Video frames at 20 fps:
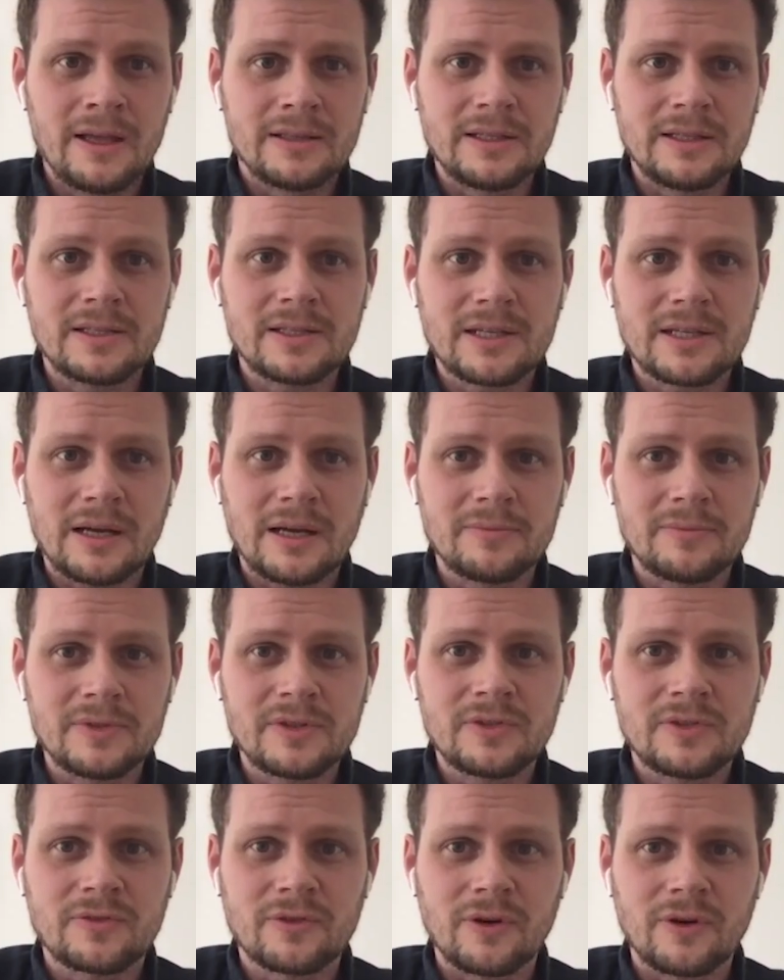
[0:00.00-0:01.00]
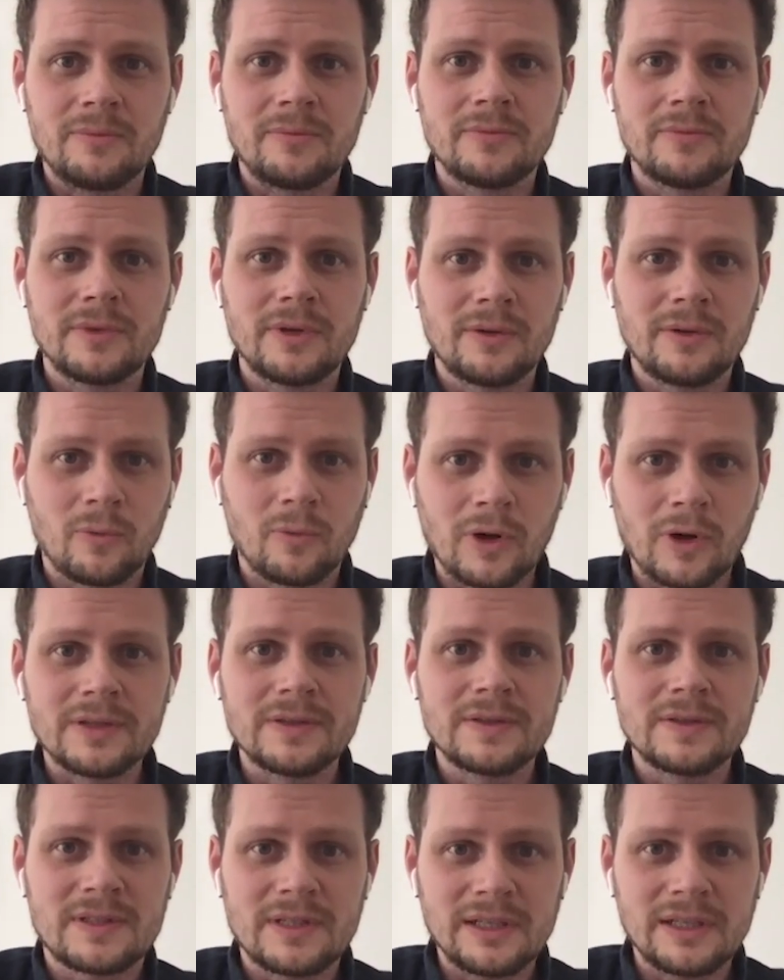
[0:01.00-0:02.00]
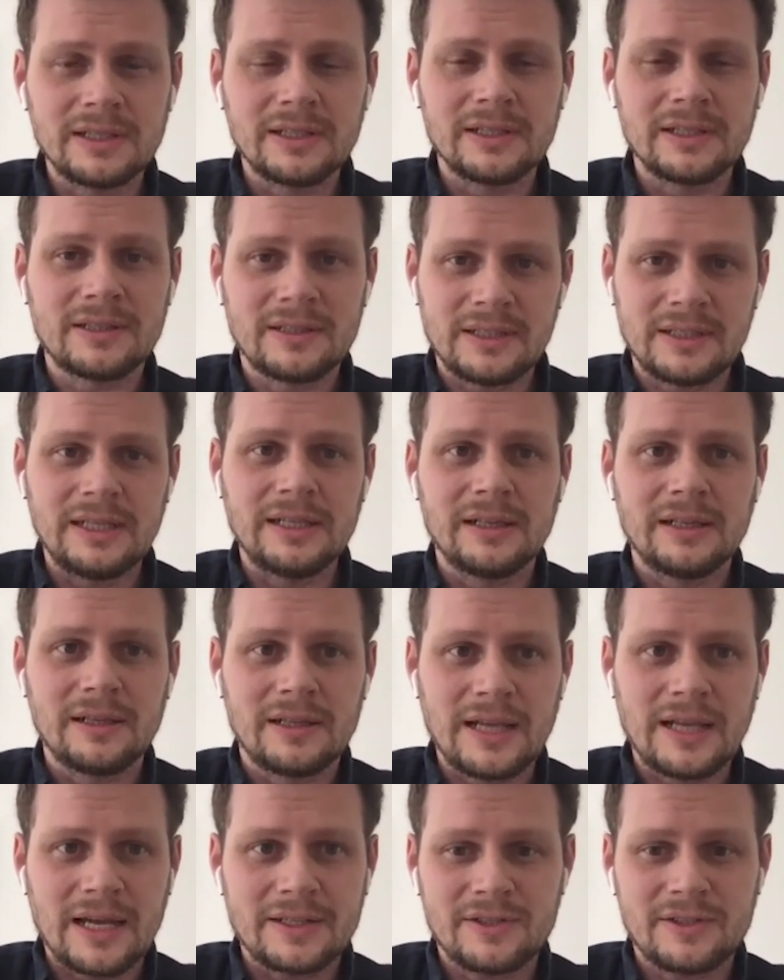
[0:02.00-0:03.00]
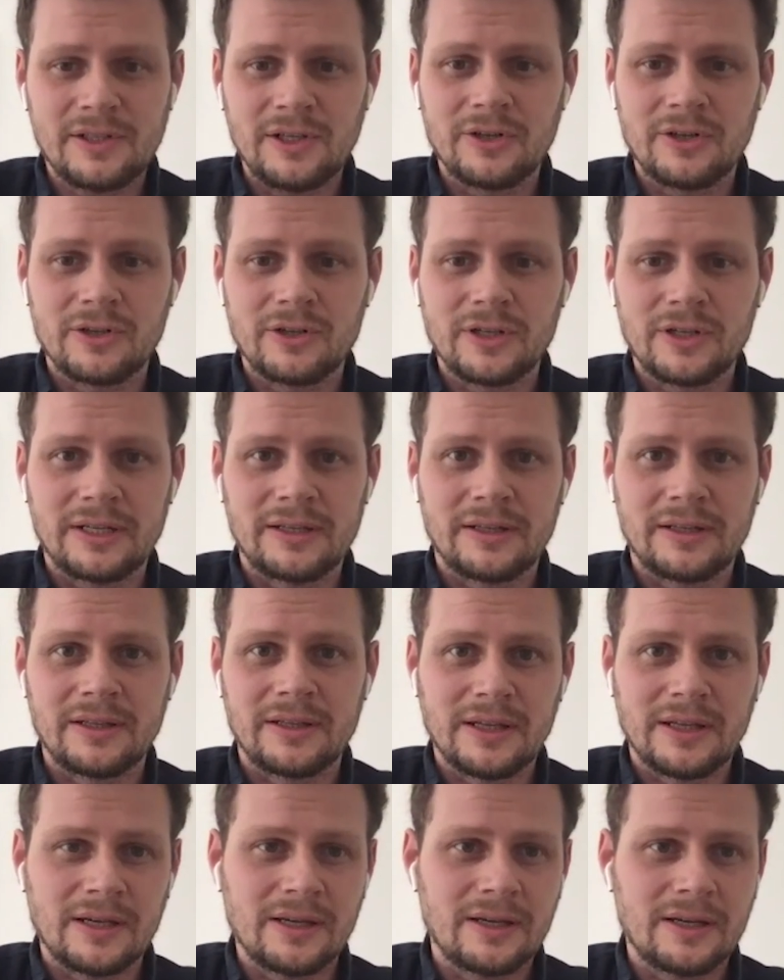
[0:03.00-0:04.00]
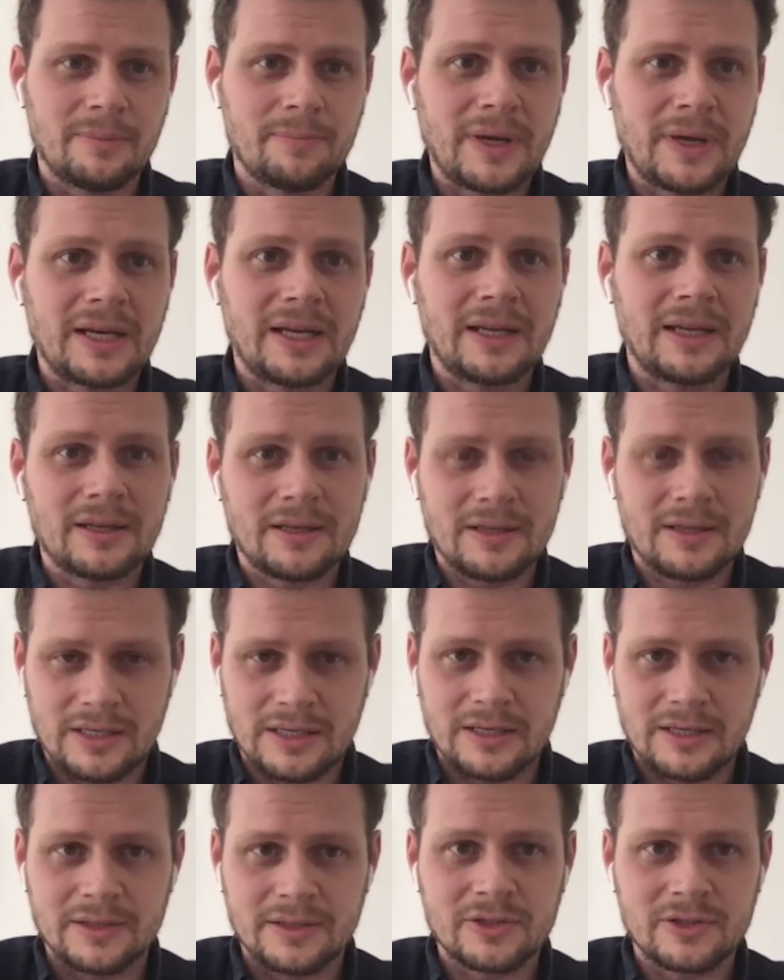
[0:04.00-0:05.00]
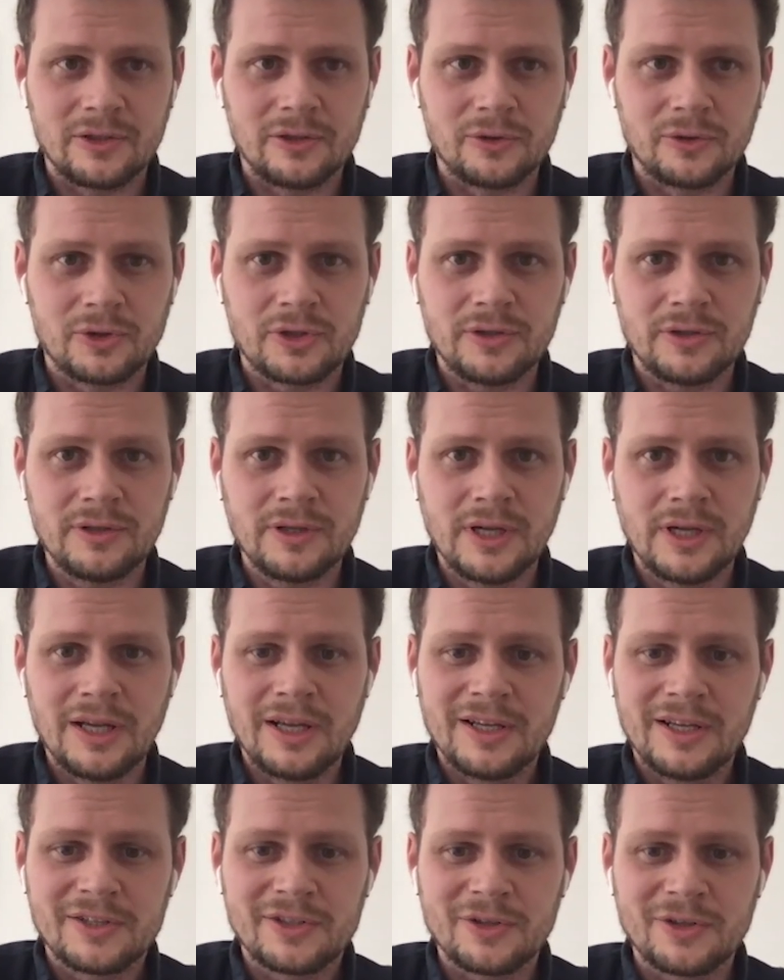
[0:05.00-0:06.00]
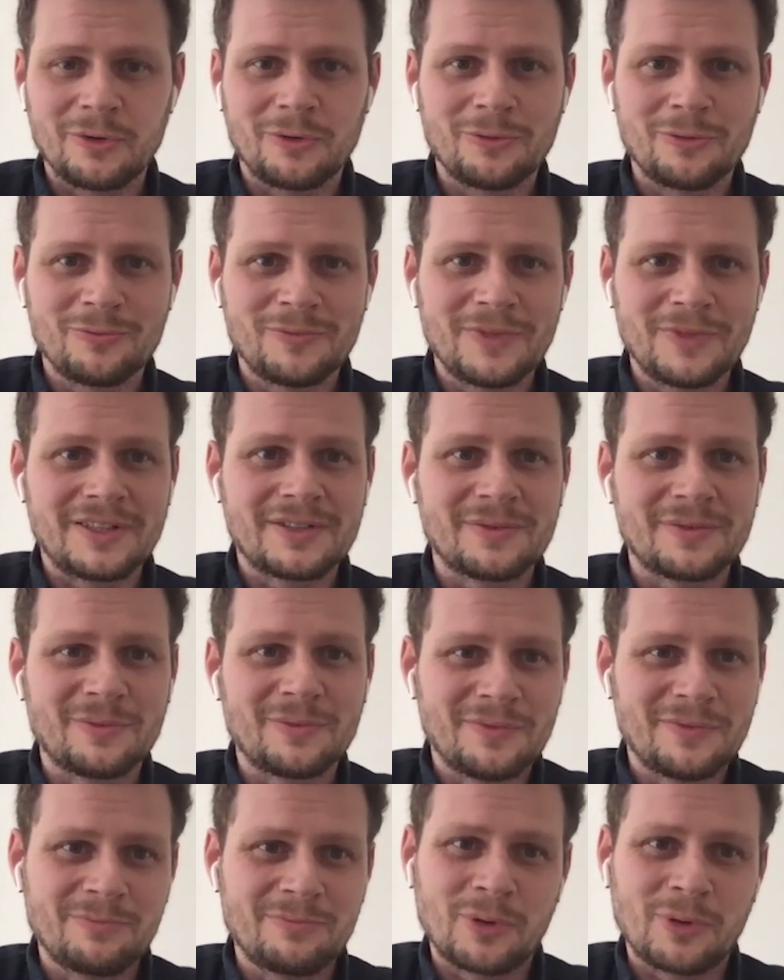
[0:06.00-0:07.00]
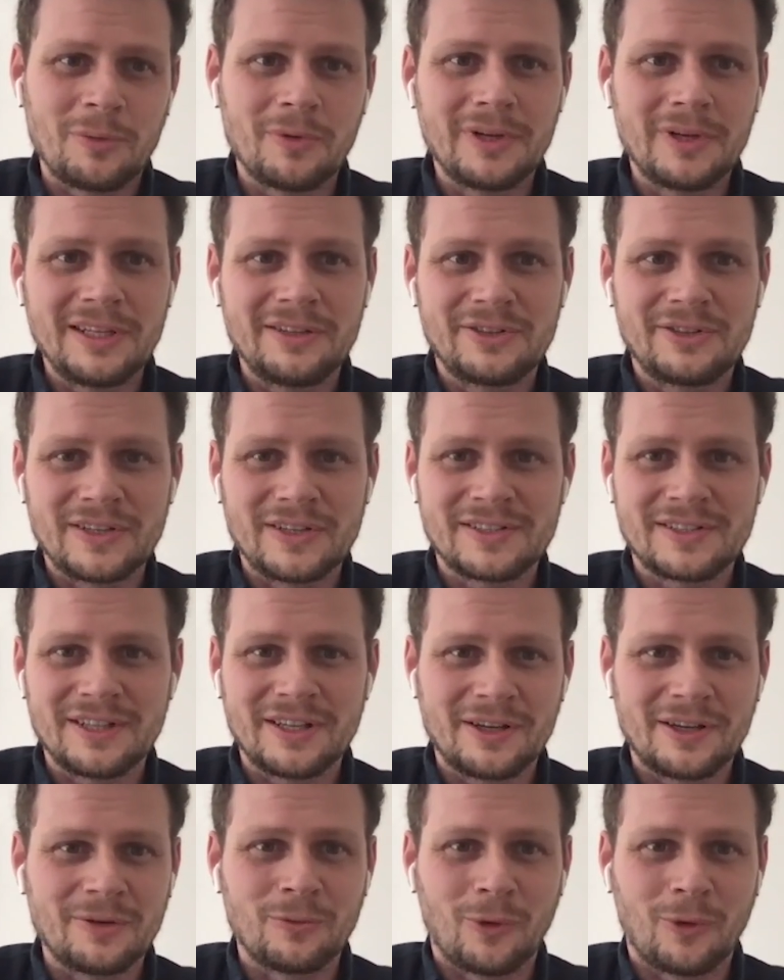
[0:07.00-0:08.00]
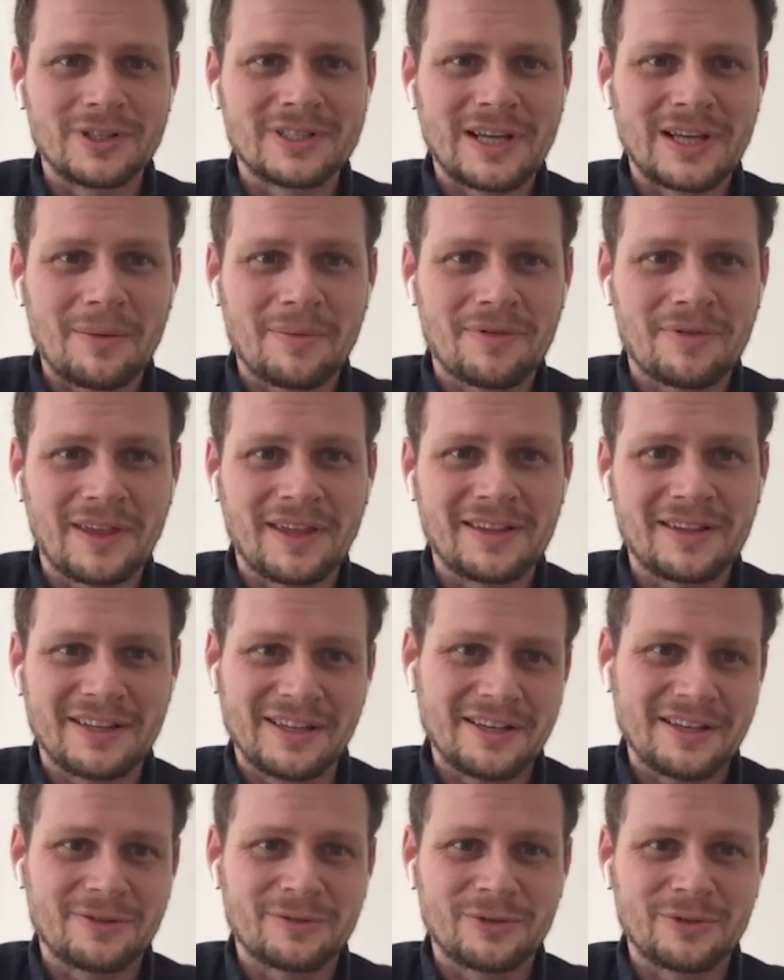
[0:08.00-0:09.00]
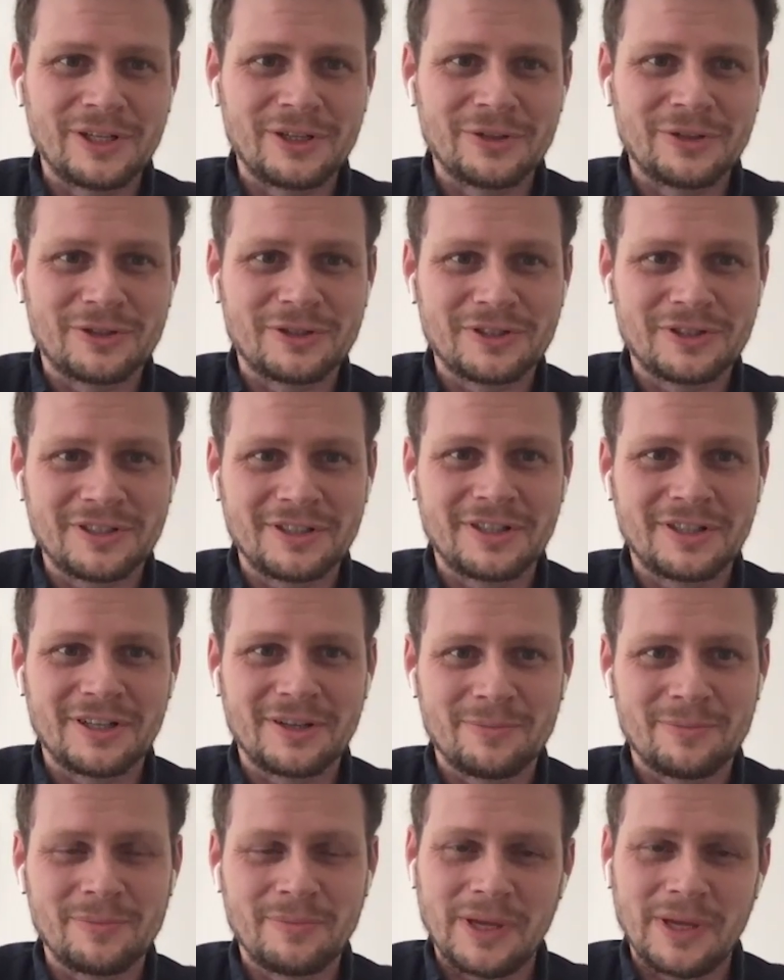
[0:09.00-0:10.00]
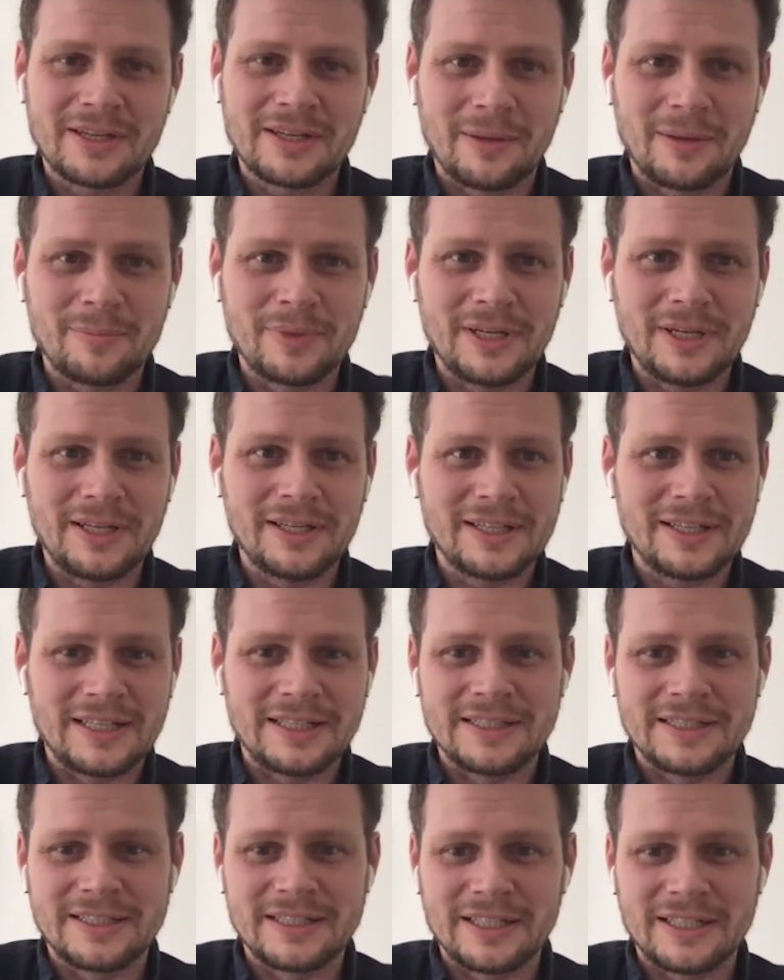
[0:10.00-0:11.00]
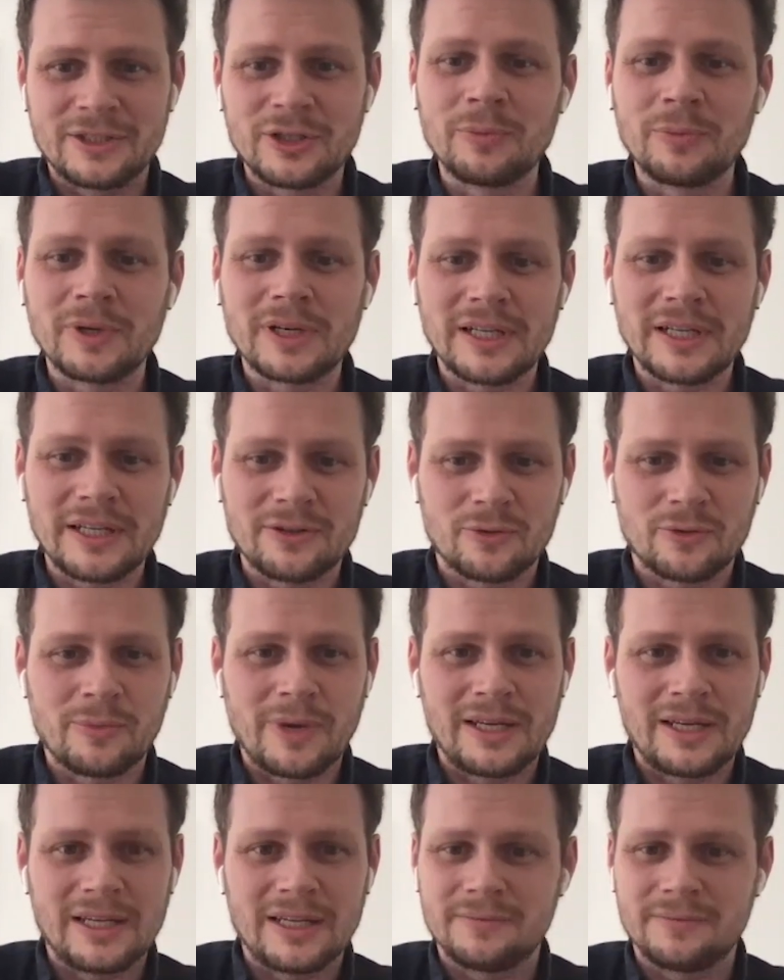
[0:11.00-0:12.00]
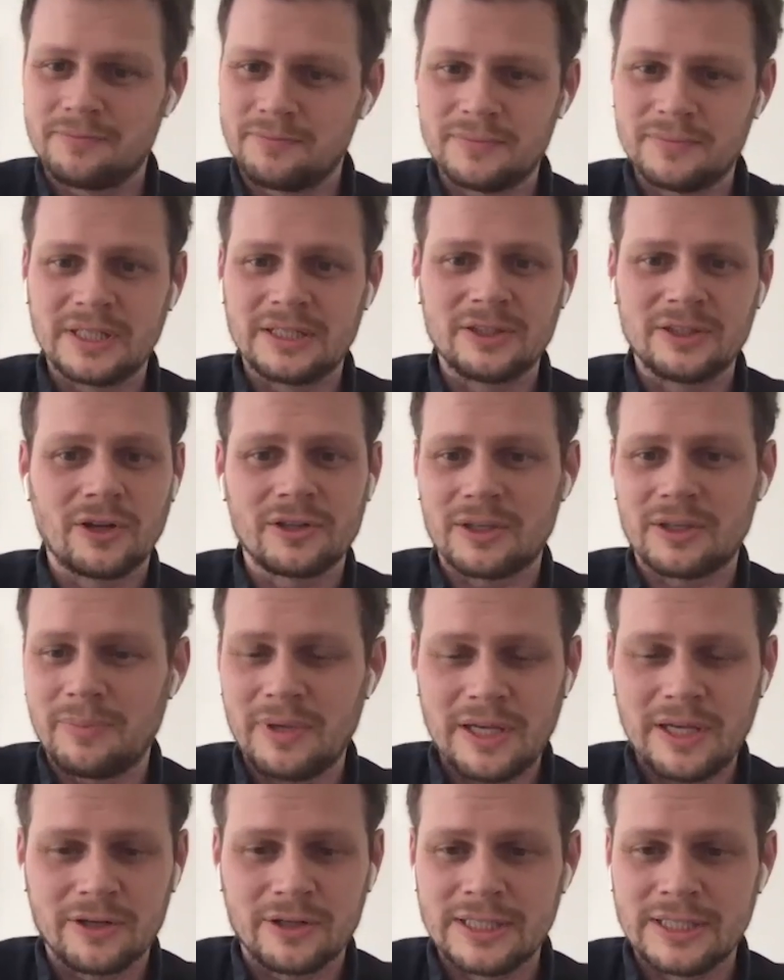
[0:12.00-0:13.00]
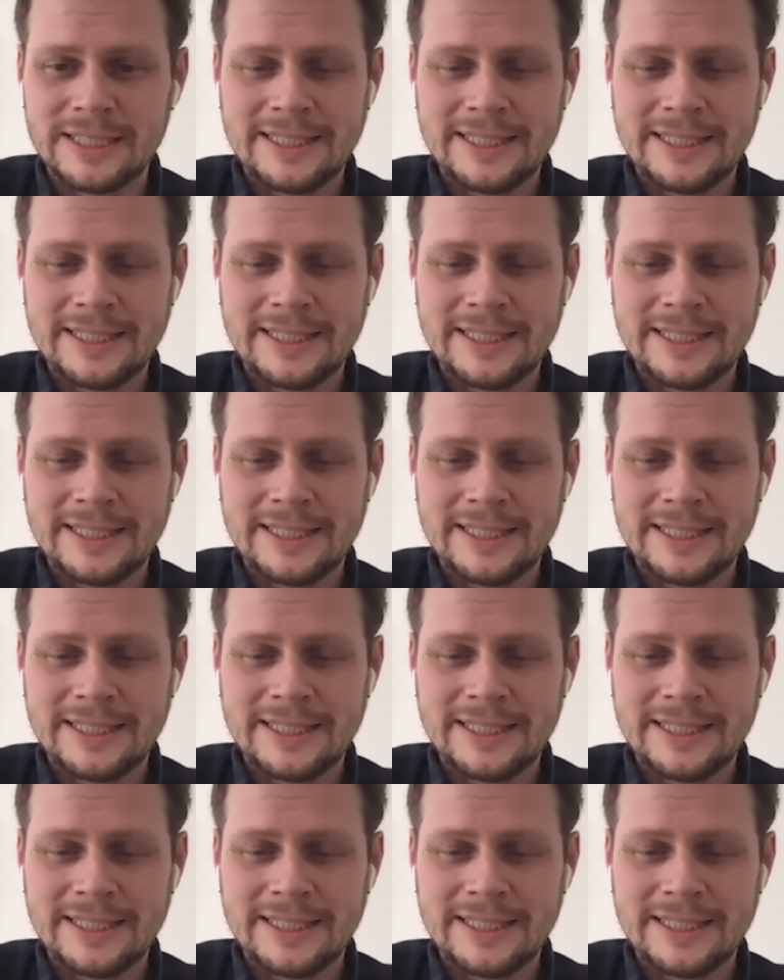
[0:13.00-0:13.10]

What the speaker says: This comes from one single deal last year in a betting solution. So it's probably just a one-time thing, a really good big company, and typically Romania did not appear